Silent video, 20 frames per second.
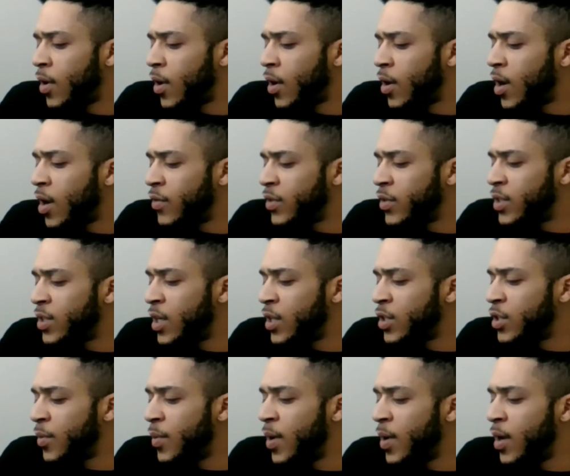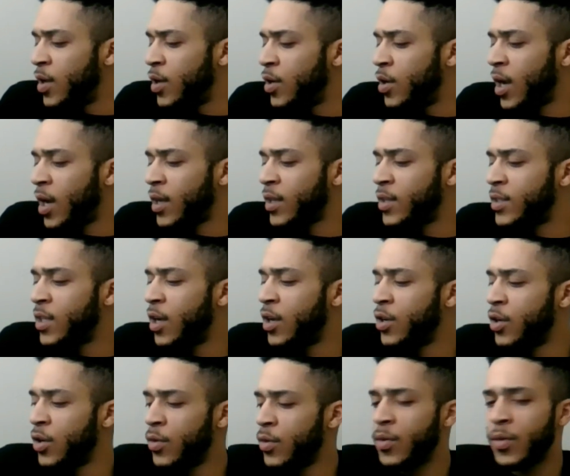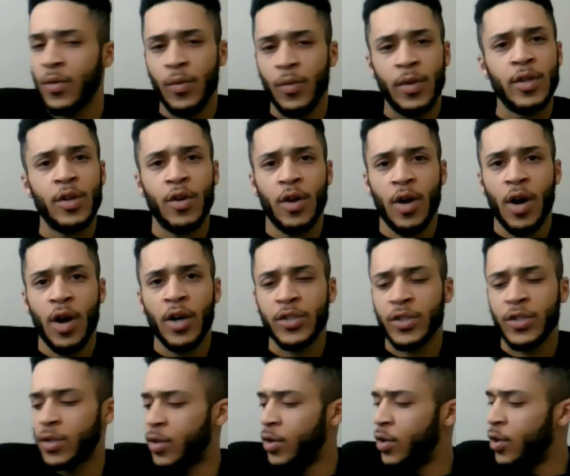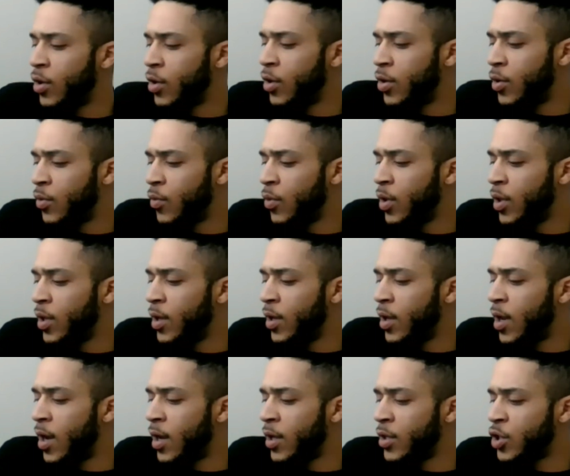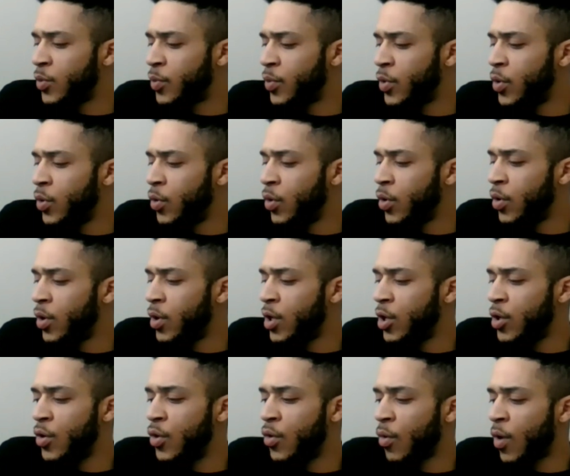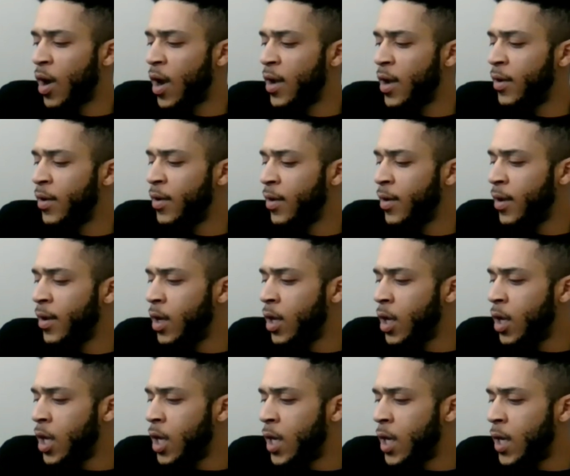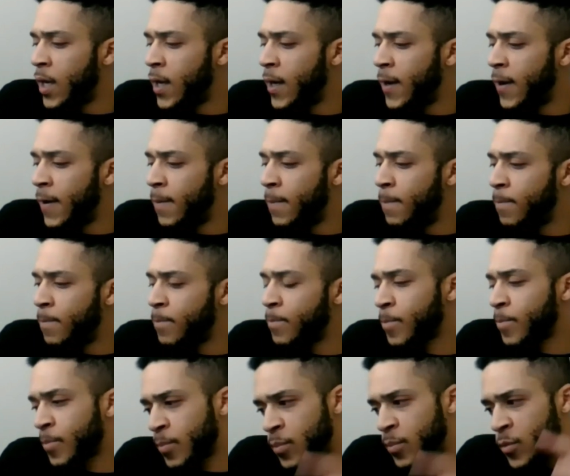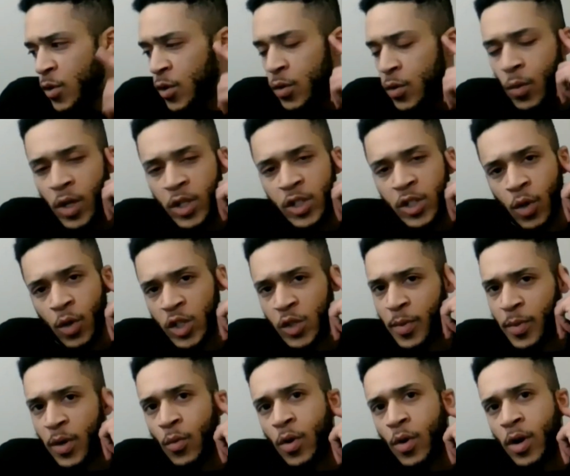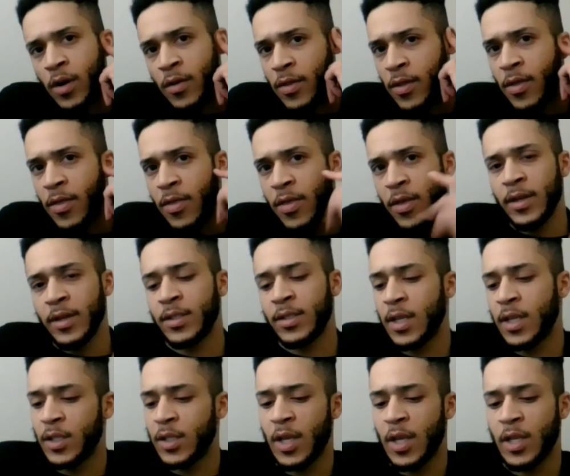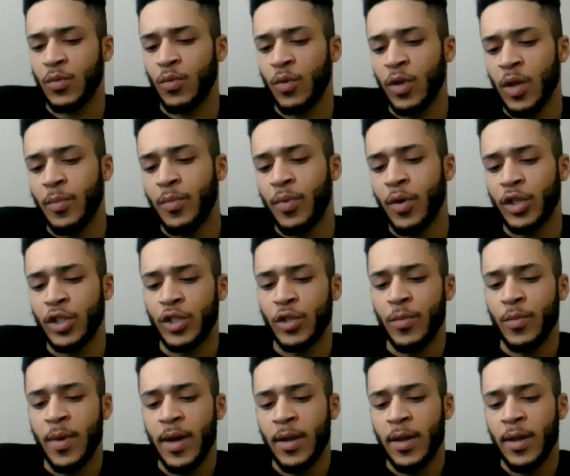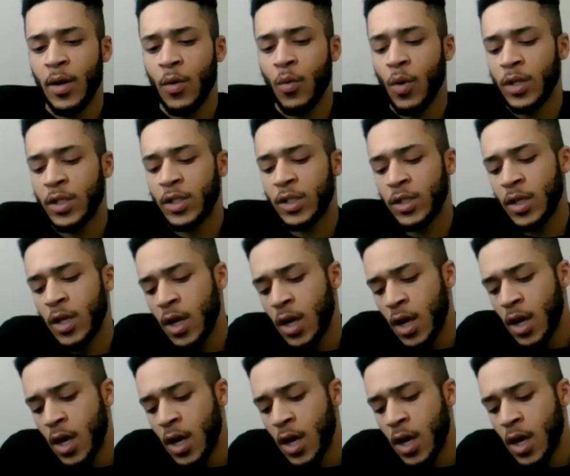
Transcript: our conversation, man, I can tell you're you're a hustler. You're you're really an entrepreneur and you grind. Um, dude, what's what's been one of the things that's that's really pushed you, man? Like what's